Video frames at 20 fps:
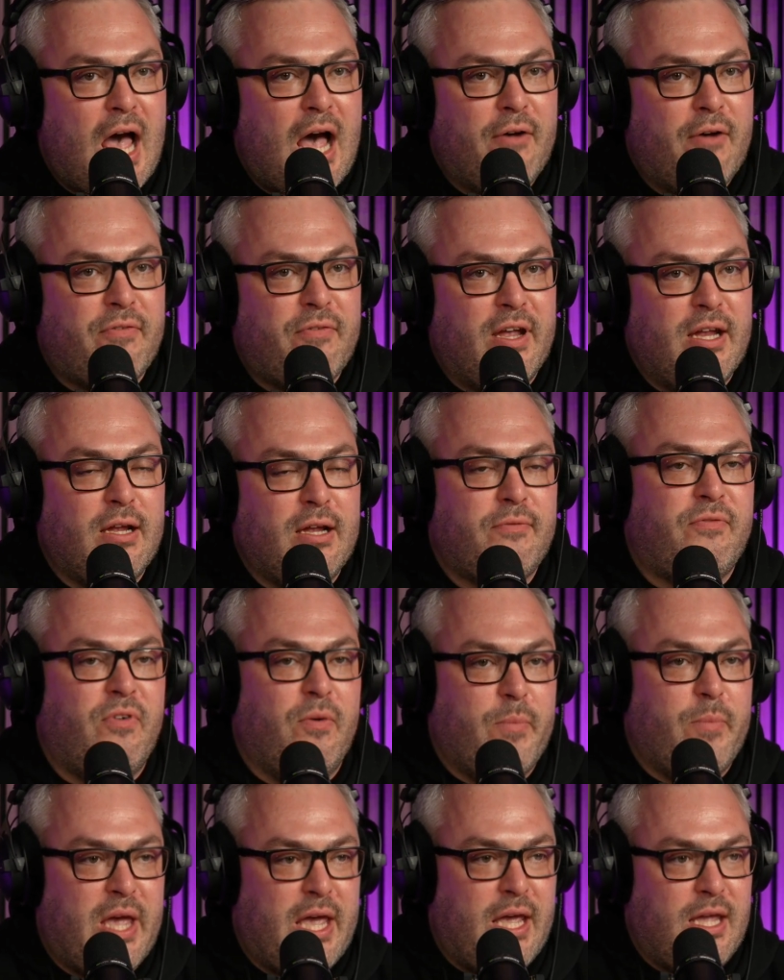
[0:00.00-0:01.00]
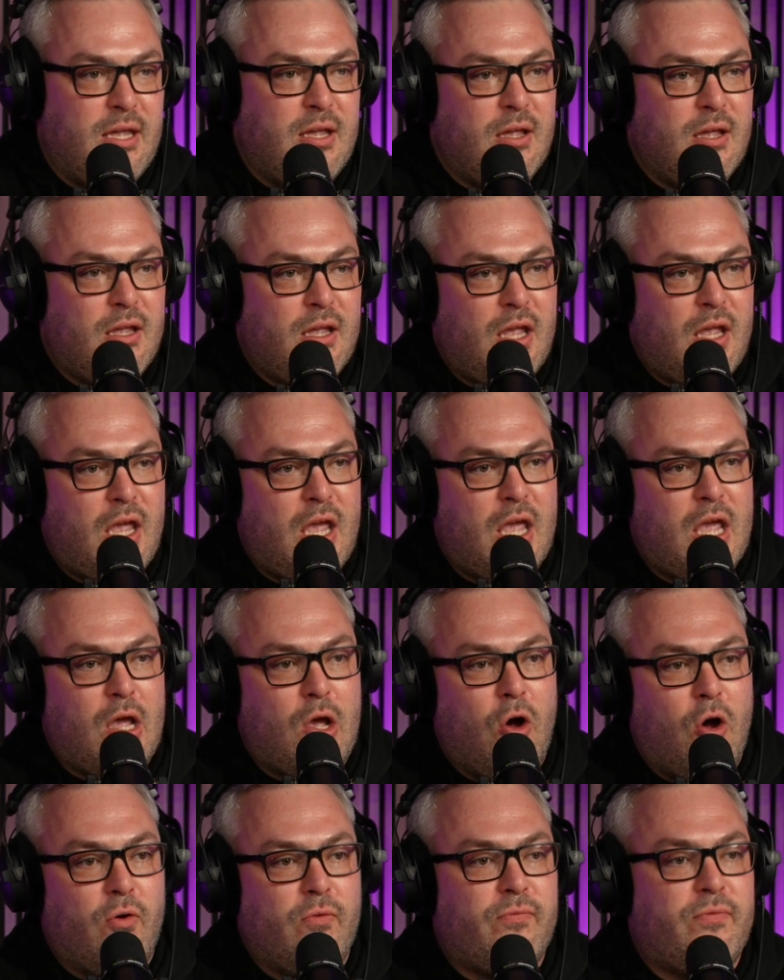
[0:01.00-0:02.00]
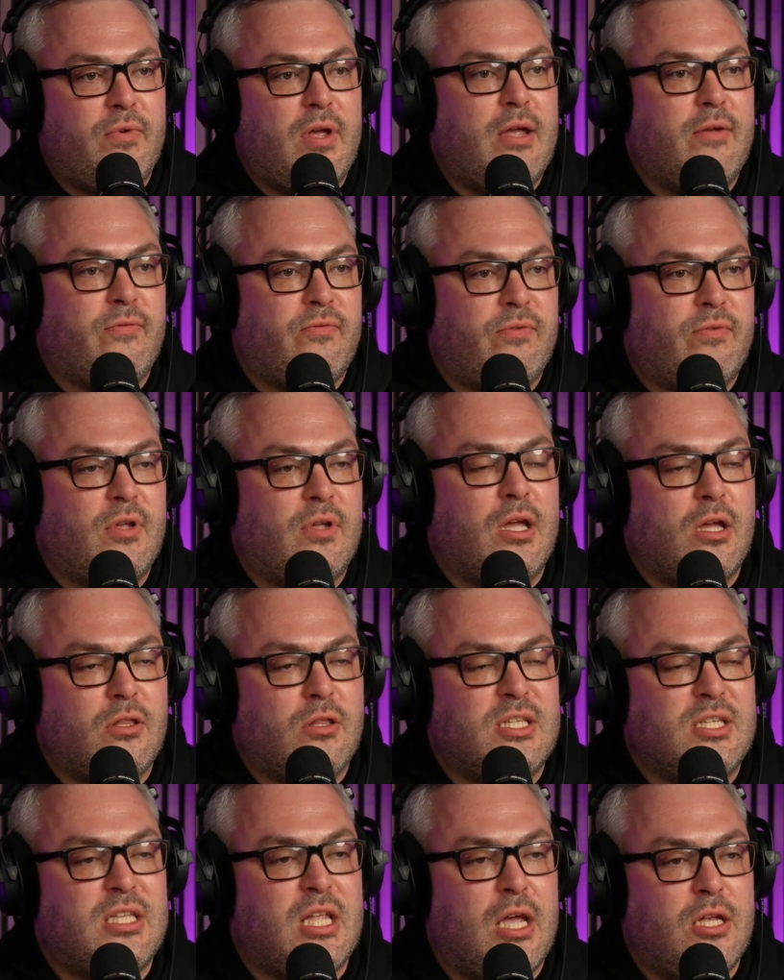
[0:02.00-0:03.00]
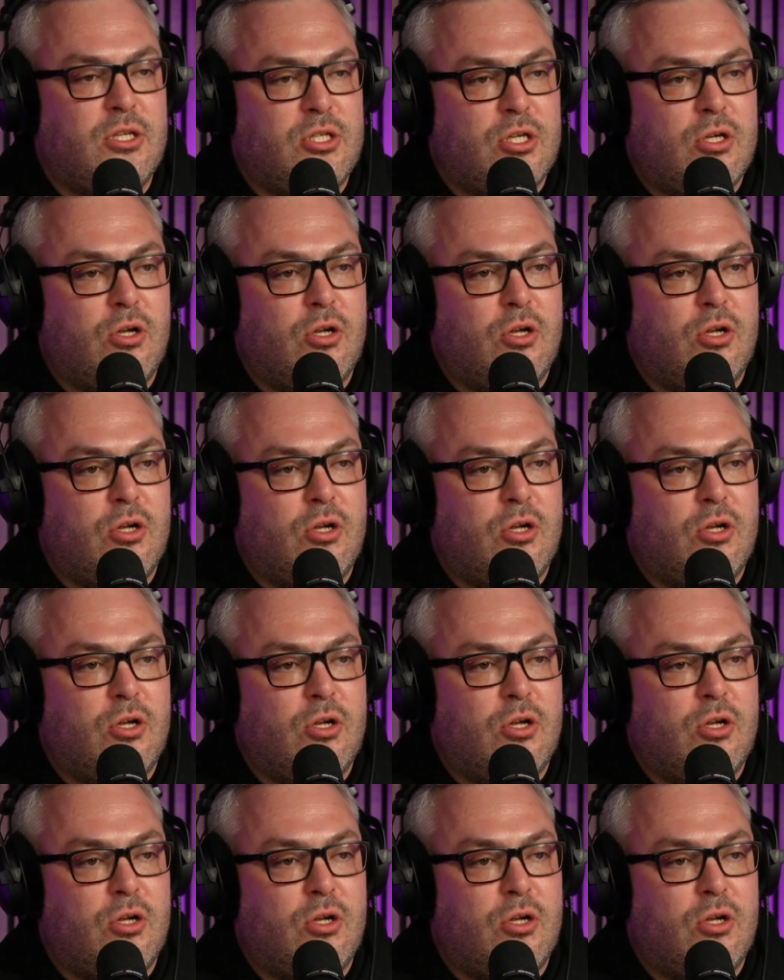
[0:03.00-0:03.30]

I think for me, the stage it